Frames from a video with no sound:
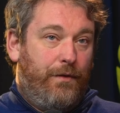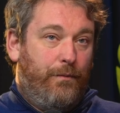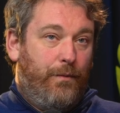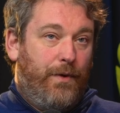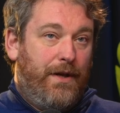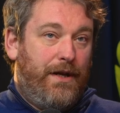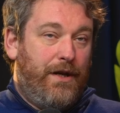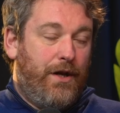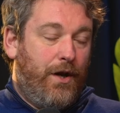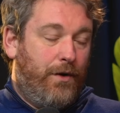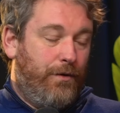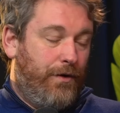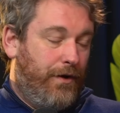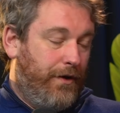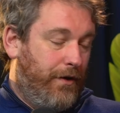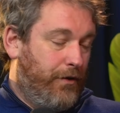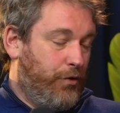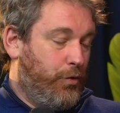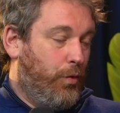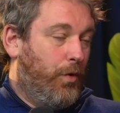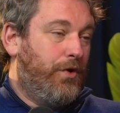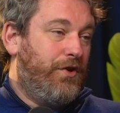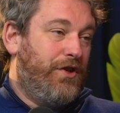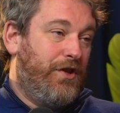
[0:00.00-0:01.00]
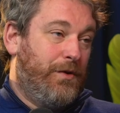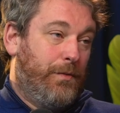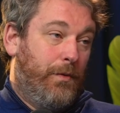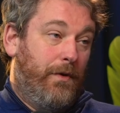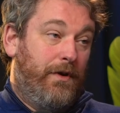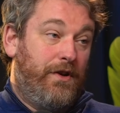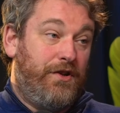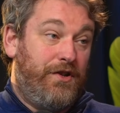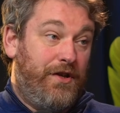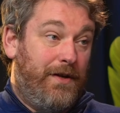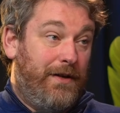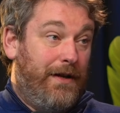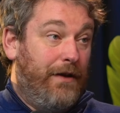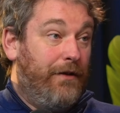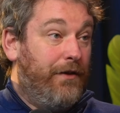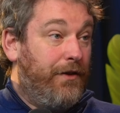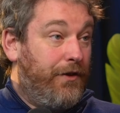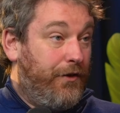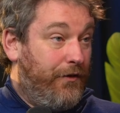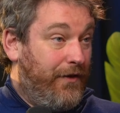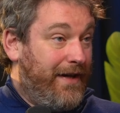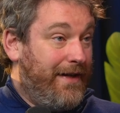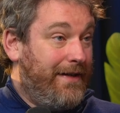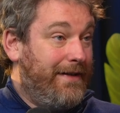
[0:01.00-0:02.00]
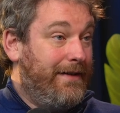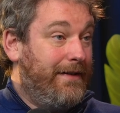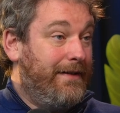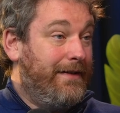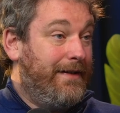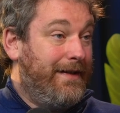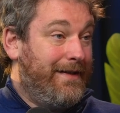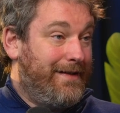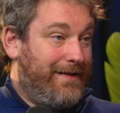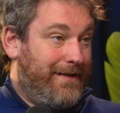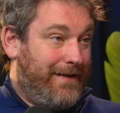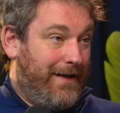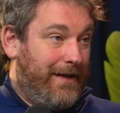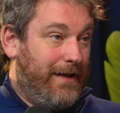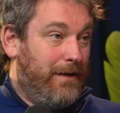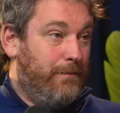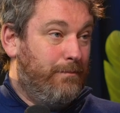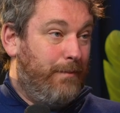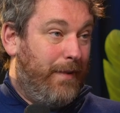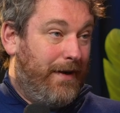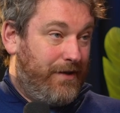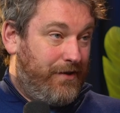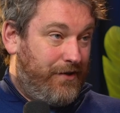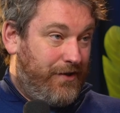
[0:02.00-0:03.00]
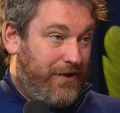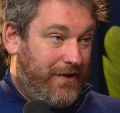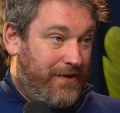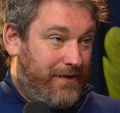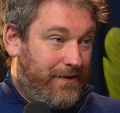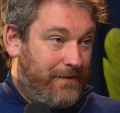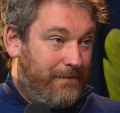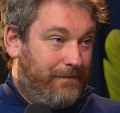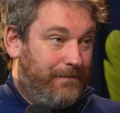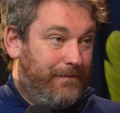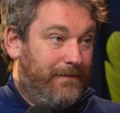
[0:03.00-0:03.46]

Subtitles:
we know that those watches were issued in 3 distinct batches,